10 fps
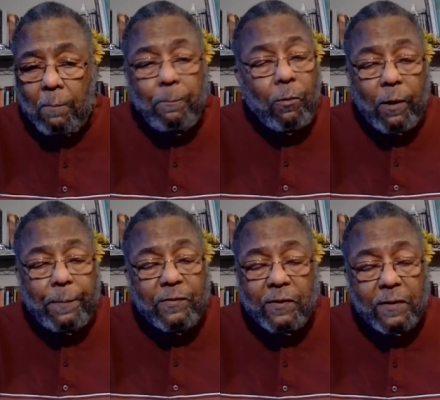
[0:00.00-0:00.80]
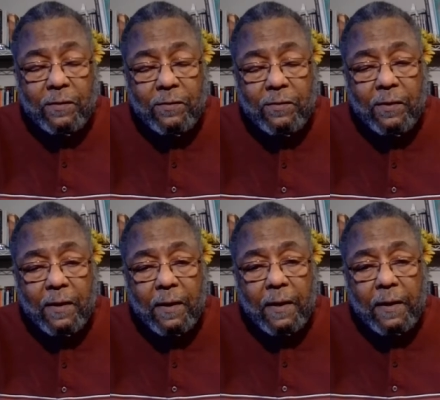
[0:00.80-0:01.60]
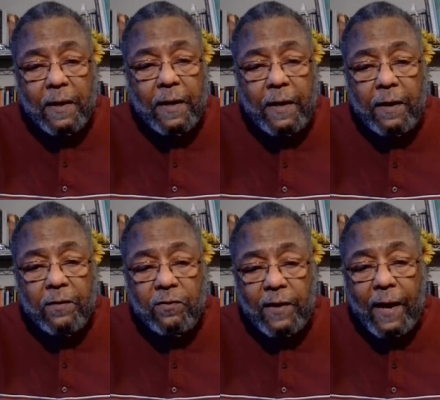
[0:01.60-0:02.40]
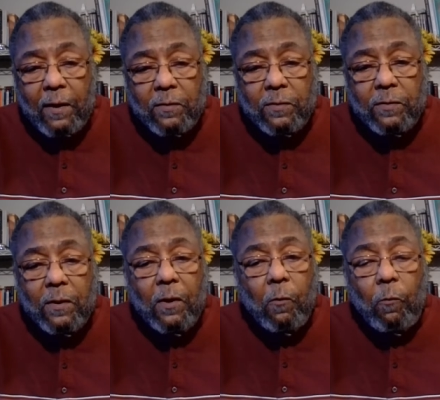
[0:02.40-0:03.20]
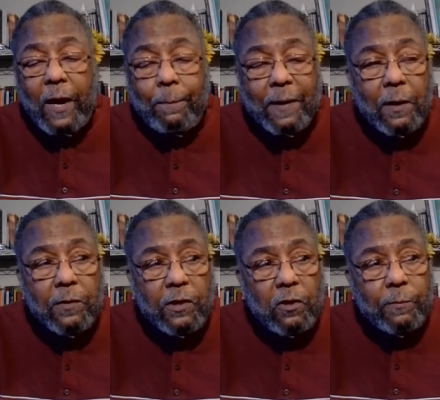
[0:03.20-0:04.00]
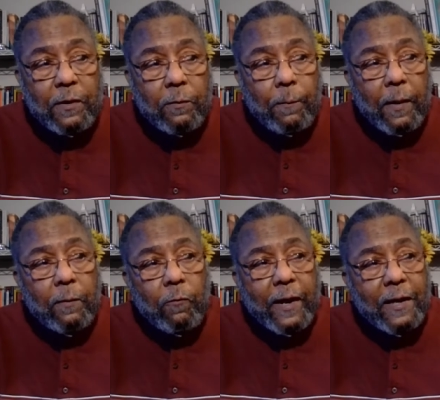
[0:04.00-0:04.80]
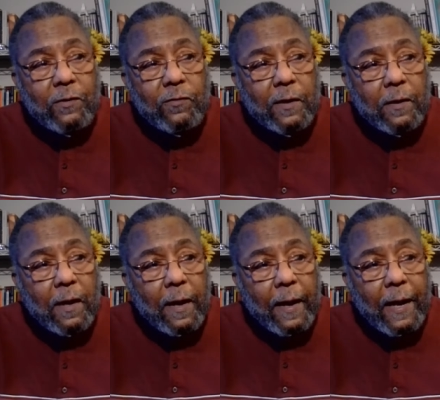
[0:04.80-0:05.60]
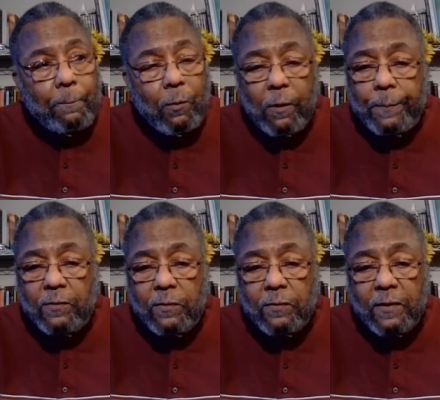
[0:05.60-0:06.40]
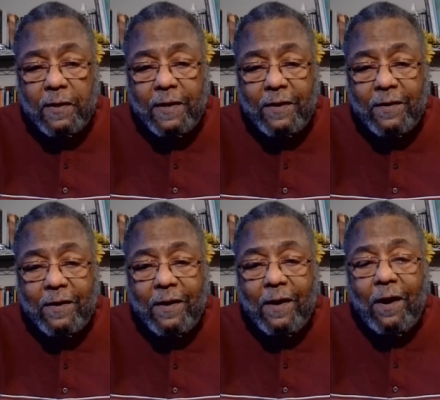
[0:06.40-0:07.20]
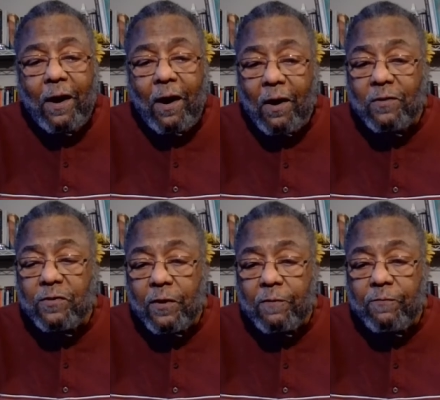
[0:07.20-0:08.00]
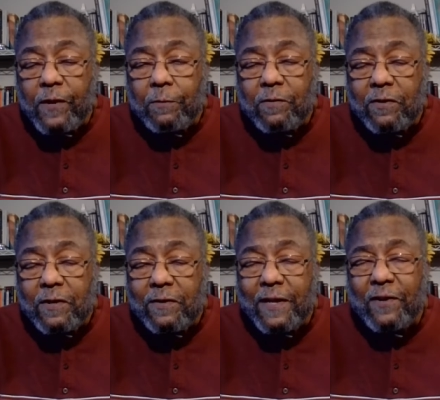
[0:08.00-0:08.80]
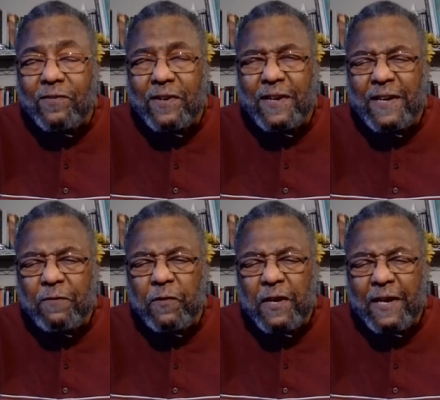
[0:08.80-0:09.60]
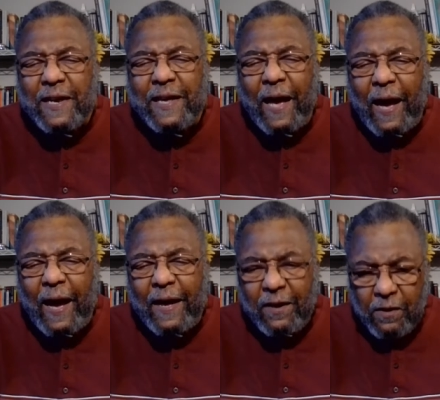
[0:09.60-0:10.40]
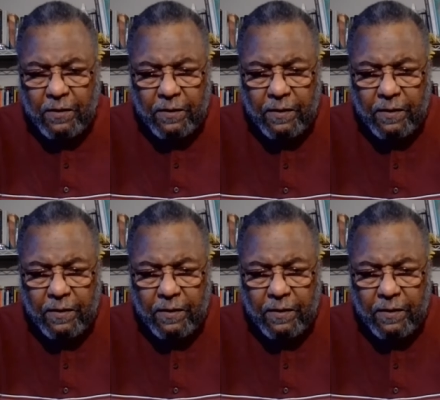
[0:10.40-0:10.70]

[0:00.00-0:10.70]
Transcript: Porpoises can hear sounds way below the human range, and porpoises can hear also frequencies that are significantly higher